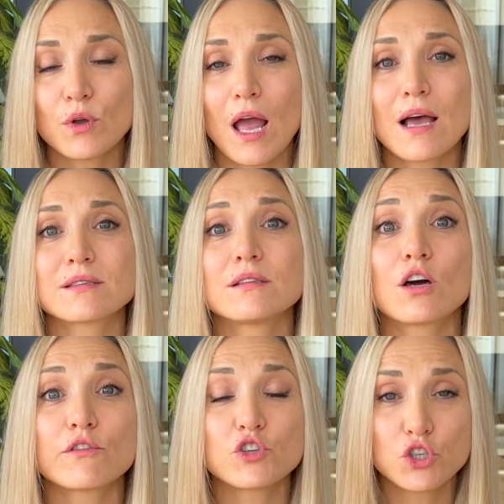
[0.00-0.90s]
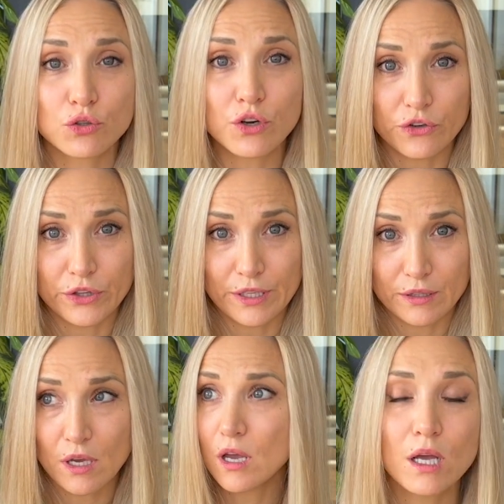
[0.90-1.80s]
has a lot of sugar in it,
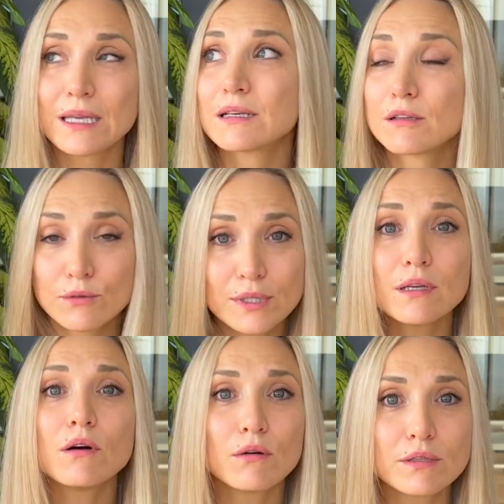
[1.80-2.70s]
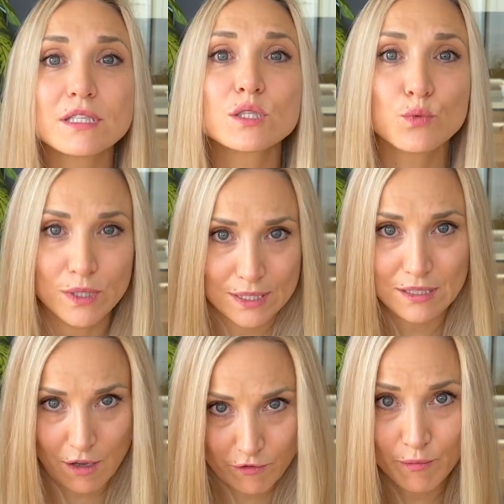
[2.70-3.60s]
including all the sweet
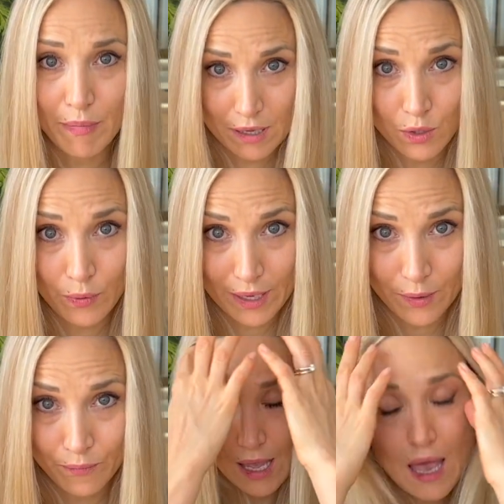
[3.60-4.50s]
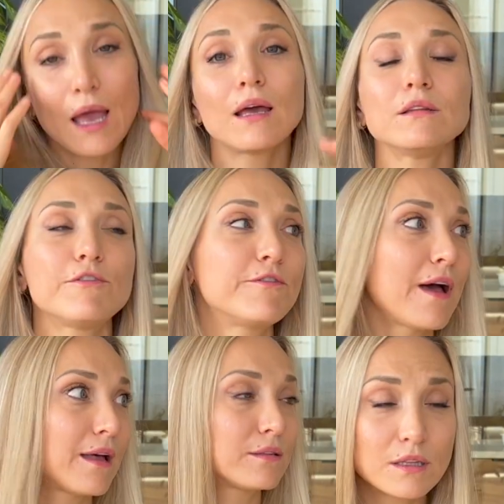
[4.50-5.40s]
stuff, by the way. And
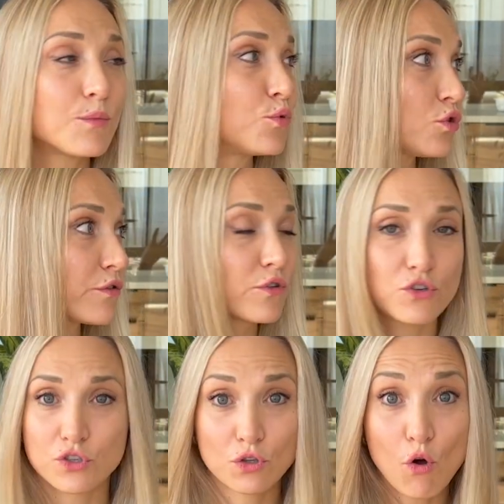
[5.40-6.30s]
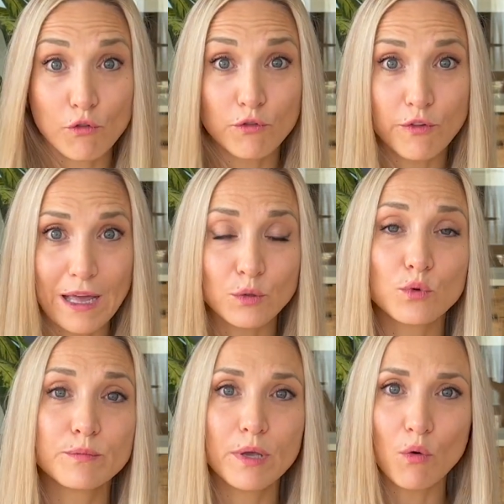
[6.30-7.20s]
fat, the pure version of fat
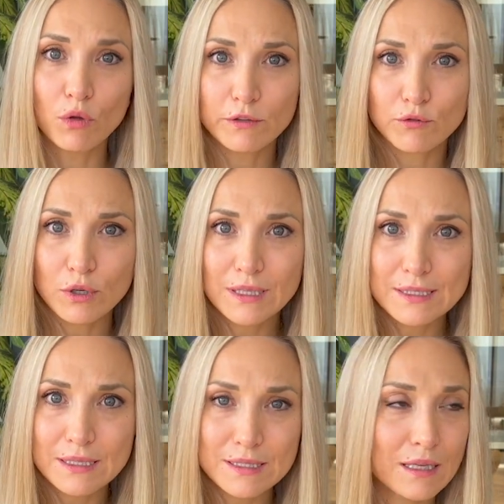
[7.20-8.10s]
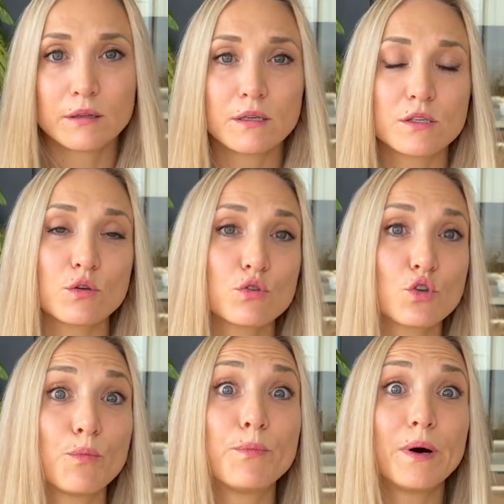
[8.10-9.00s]
would be olive oil, as I said. There is also
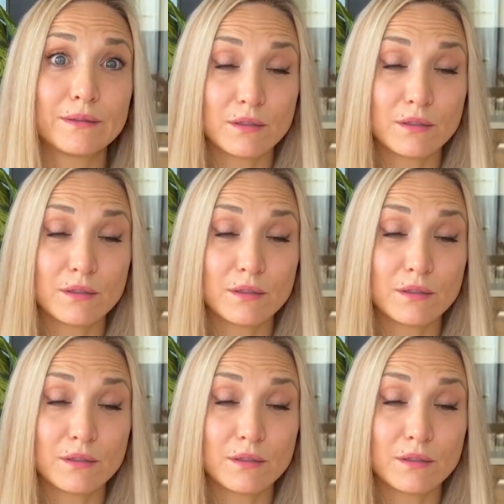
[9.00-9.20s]
butter,